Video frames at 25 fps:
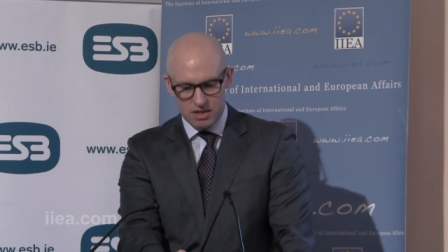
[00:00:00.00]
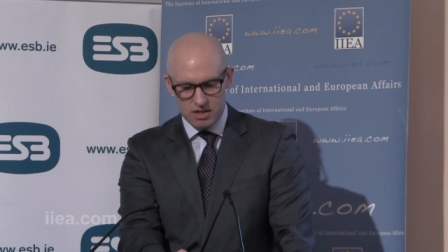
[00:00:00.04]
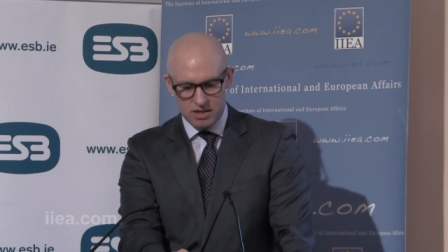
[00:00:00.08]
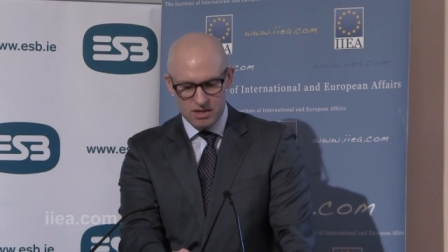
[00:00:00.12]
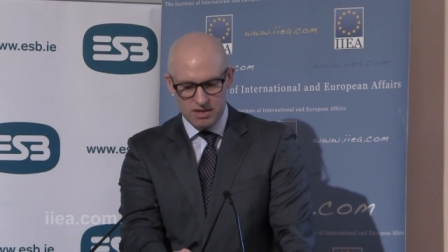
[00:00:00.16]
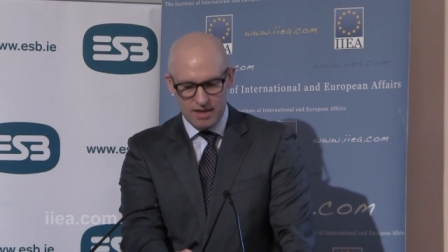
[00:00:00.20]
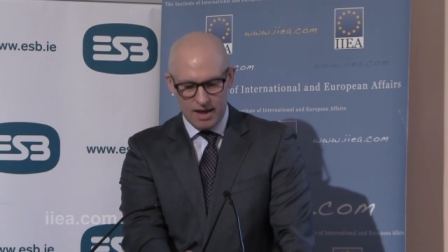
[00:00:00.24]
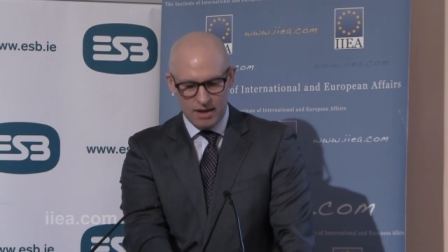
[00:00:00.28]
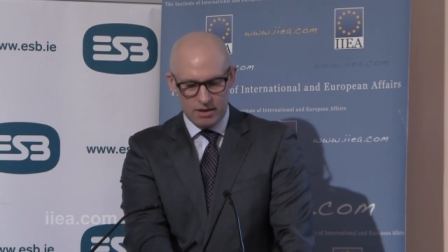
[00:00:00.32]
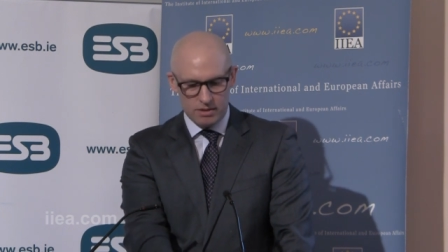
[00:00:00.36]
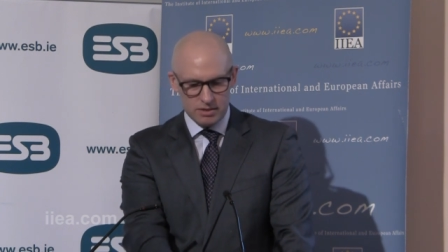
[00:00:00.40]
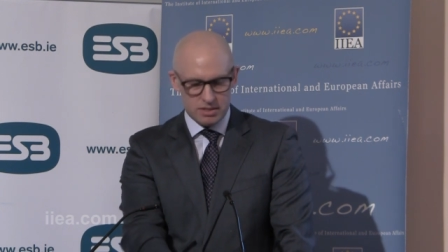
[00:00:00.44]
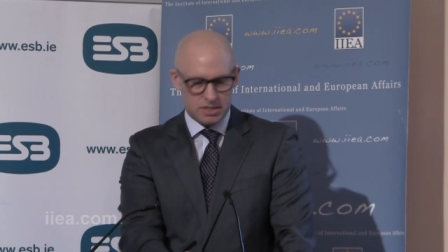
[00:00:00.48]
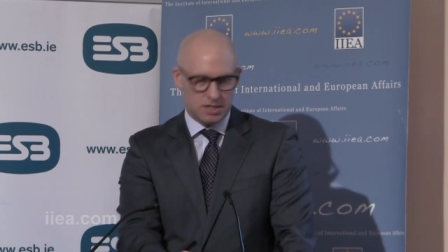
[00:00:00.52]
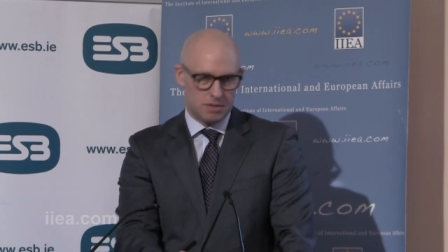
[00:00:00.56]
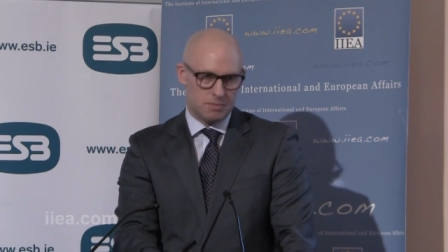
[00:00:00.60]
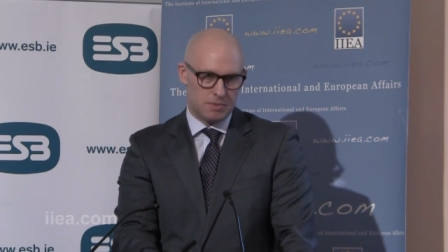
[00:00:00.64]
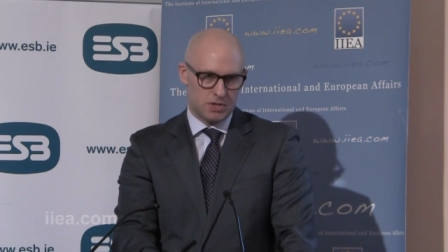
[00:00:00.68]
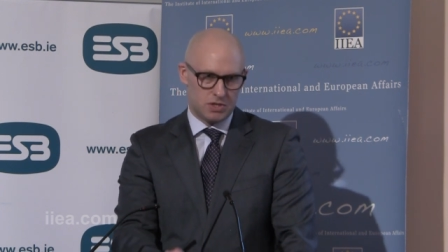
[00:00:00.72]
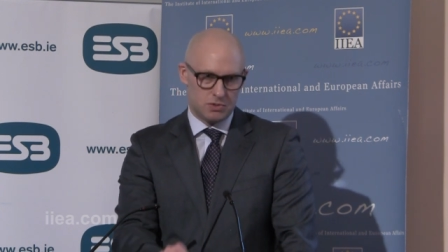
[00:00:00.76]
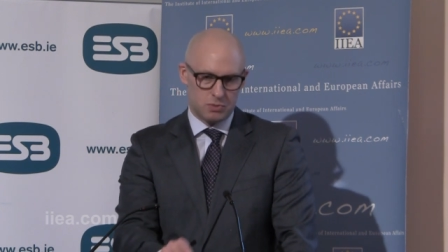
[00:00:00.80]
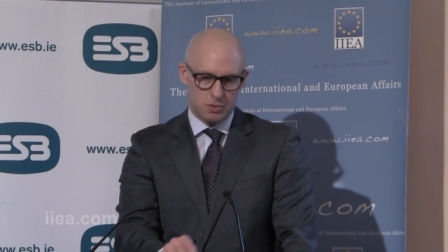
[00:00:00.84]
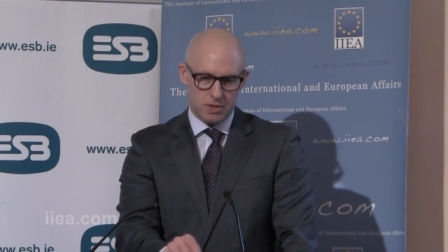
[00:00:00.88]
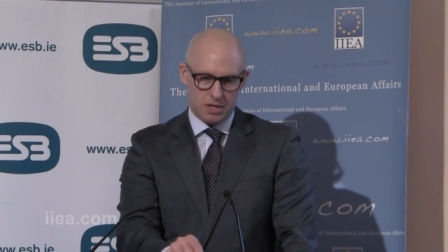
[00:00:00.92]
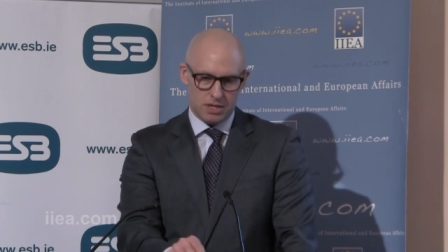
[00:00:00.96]
the delta
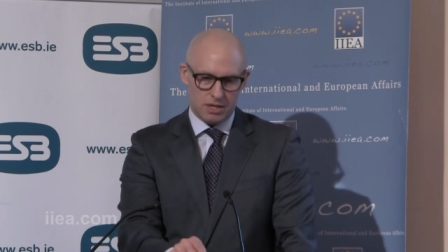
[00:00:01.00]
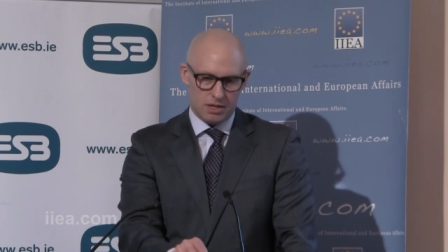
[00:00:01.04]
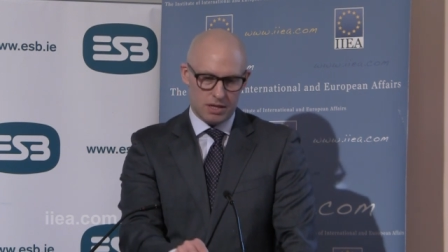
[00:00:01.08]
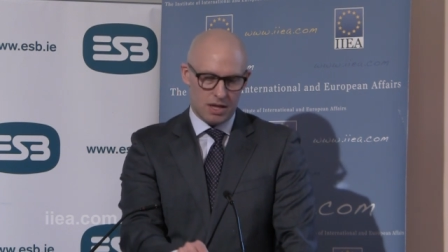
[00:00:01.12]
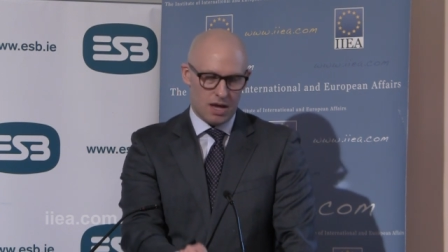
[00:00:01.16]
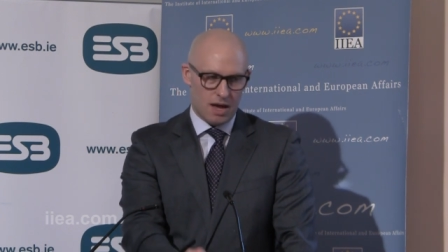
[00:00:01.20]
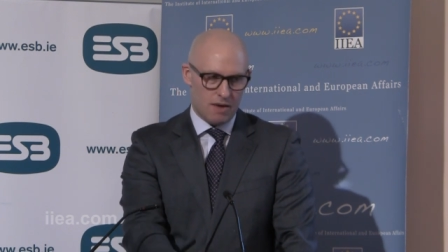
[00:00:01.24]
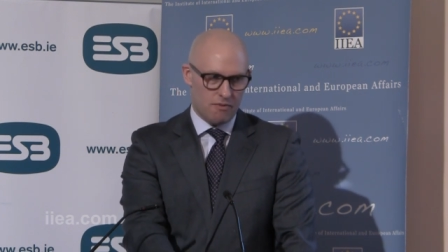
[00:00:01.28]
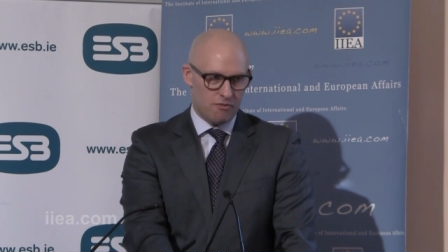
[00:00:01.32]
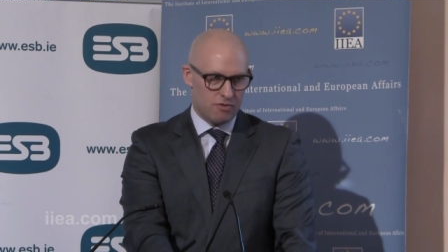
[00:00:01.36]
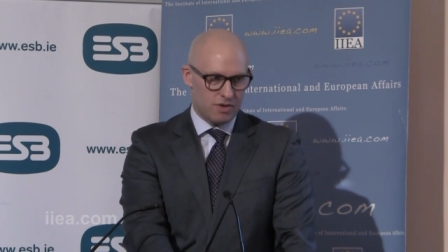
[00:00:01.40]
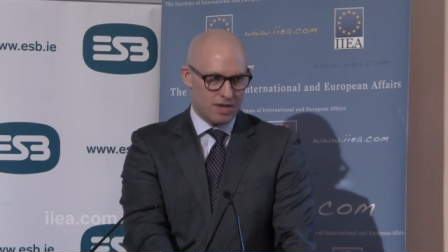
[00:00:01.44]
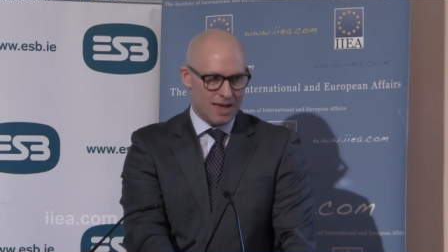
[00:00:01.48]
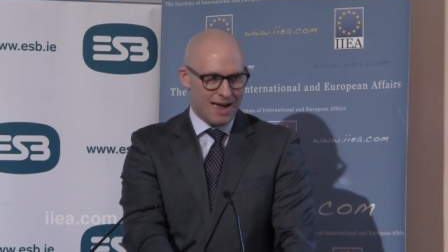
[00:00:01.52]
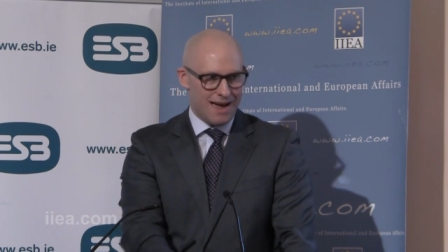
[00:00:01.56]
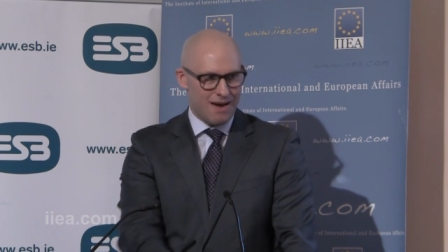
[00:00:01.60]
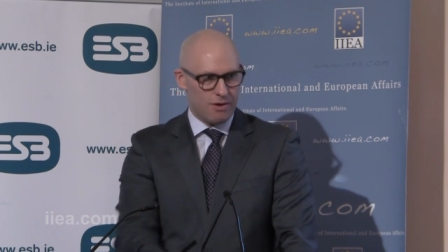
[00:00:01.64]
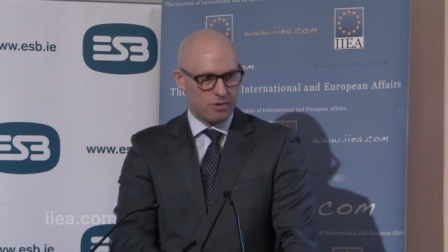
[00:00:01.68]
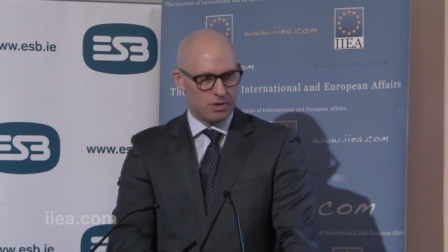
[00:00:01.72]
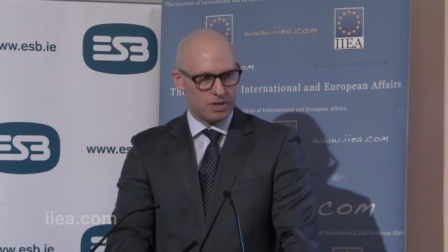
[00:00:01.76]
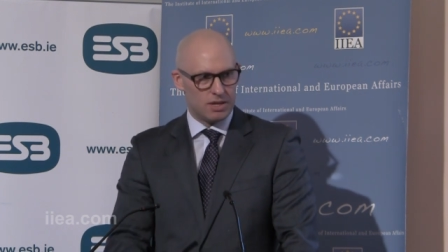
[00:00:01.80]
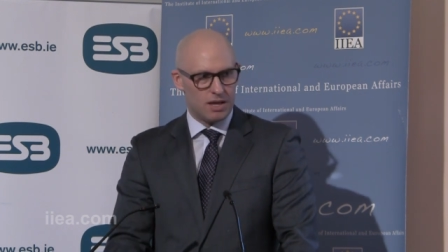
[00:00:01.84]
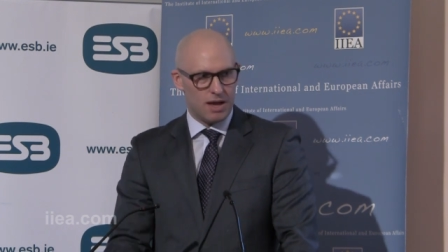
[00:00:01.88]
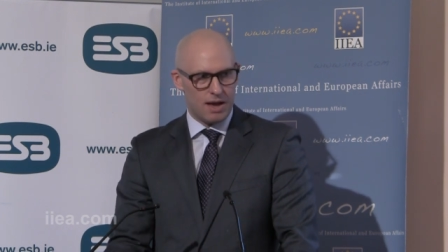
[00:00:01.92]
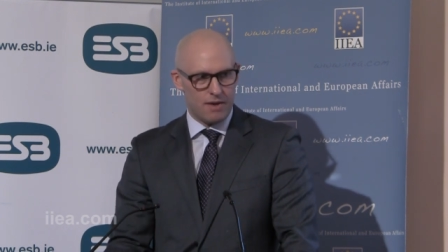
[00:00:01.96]
between life
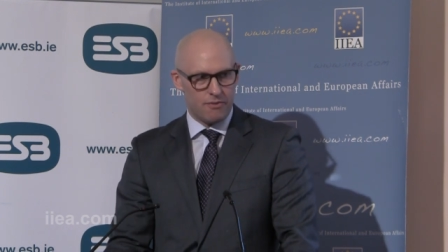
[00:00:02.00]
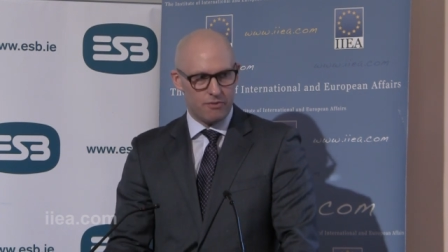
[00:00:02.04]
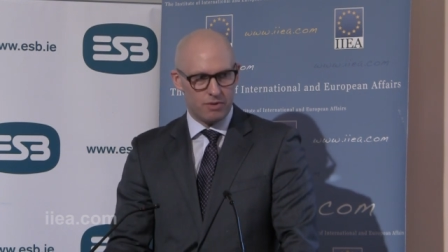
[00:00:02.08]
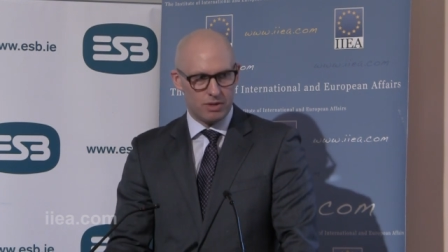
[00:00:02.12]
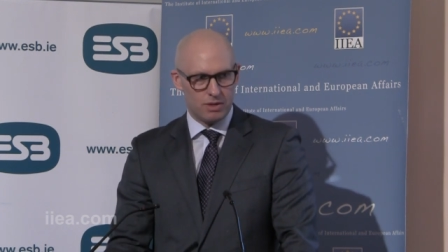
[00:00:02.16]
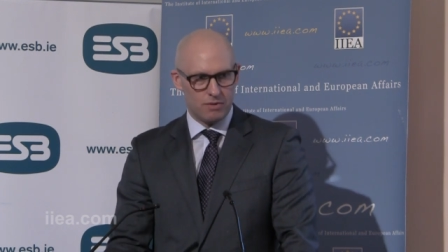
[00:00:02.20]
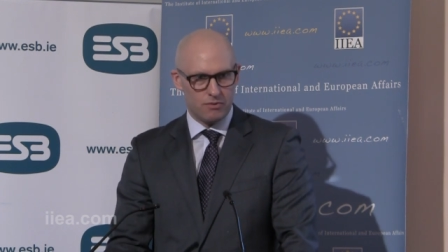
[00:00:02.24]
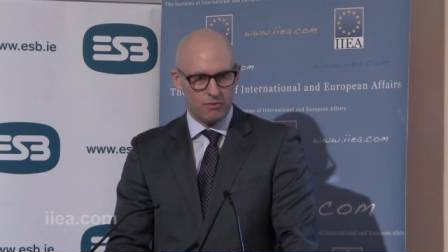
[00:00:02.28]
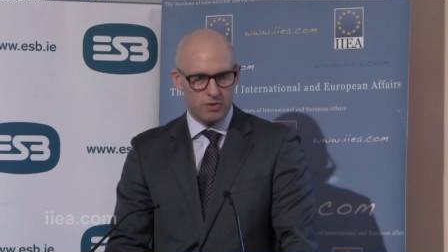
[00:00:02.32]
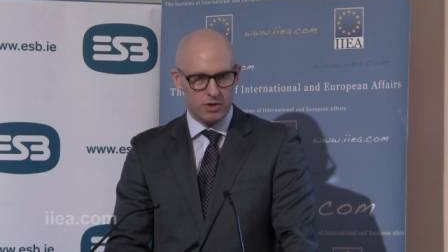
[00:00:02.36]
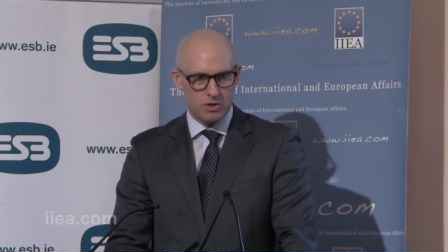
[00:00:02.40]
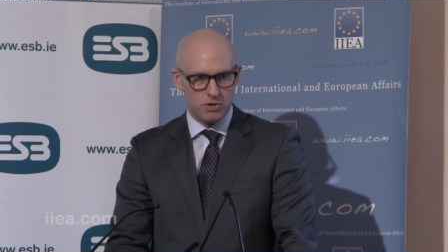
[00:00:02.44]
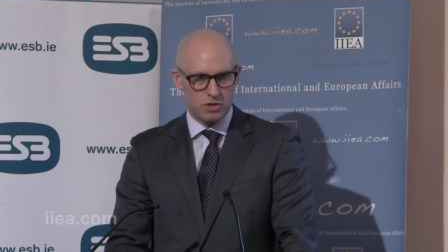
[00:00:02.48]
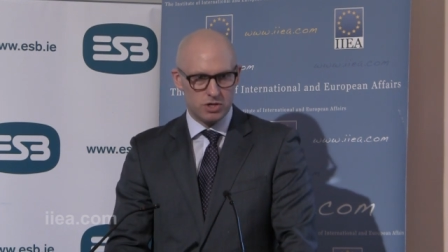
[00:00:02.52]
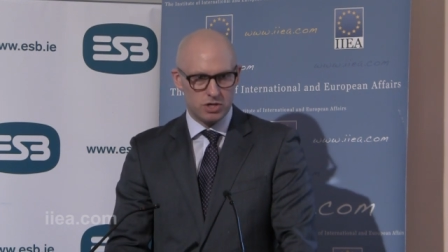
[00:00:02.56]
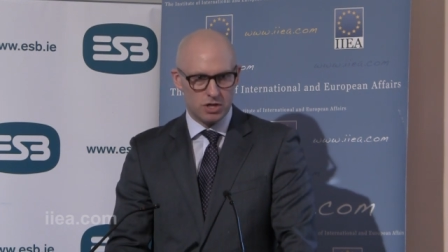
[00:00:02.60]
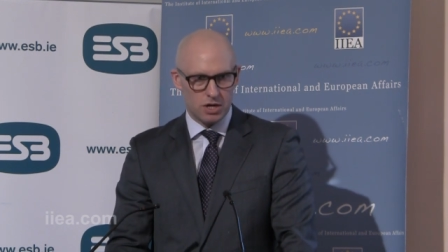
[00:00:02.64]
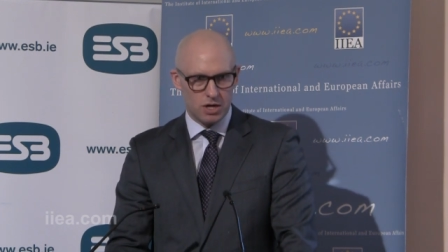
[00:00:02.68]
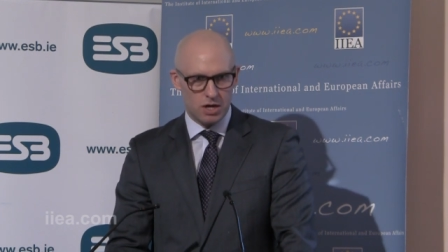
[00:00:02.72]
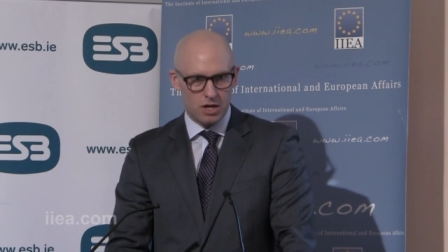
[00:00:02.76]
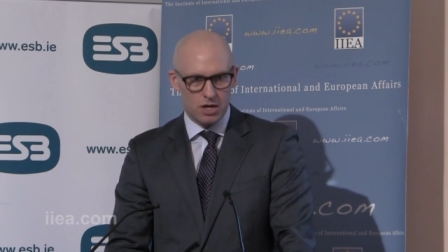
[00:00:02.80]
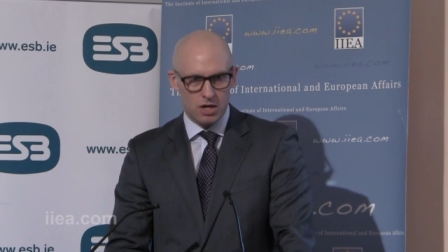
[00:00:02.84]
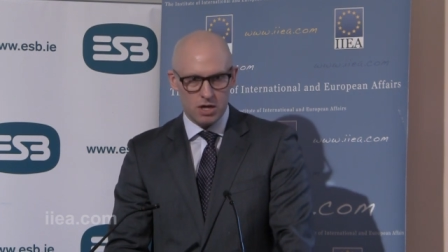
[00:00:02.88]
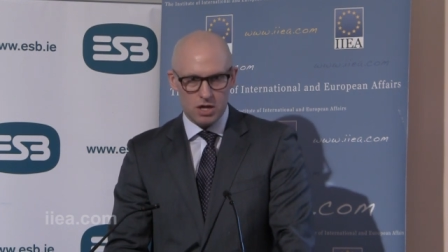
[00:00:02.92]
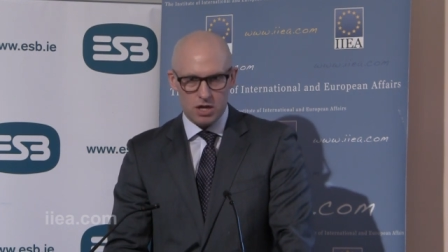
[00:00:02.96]
now and life in the
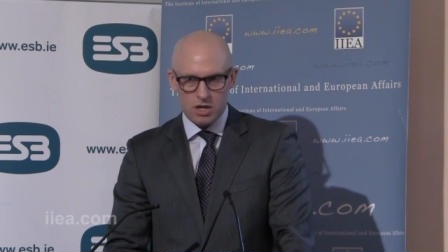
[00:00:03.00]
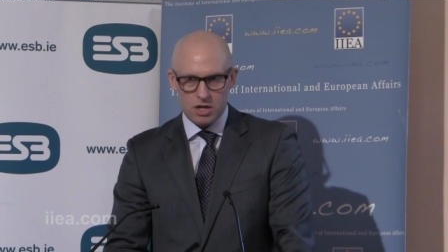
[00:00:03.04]
future